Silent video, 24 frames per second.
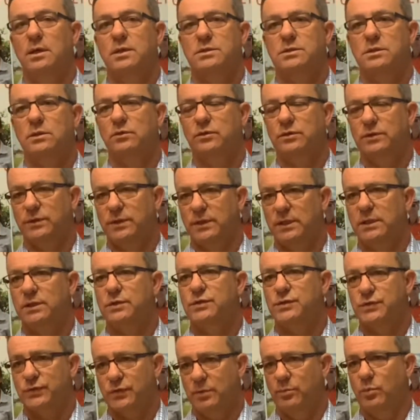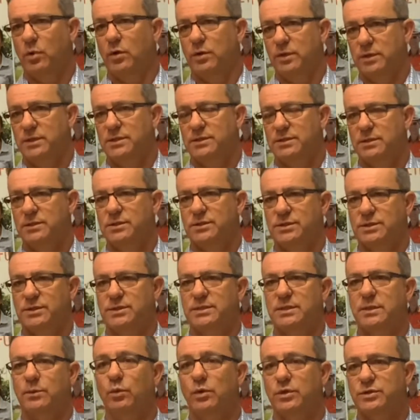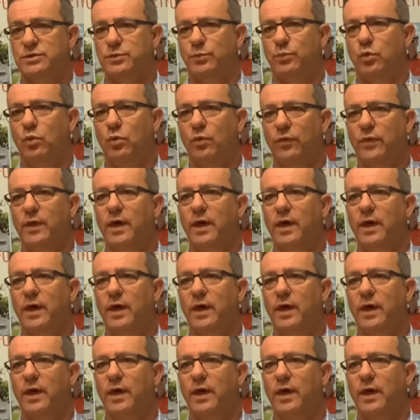to look at the industry bodies and to see what support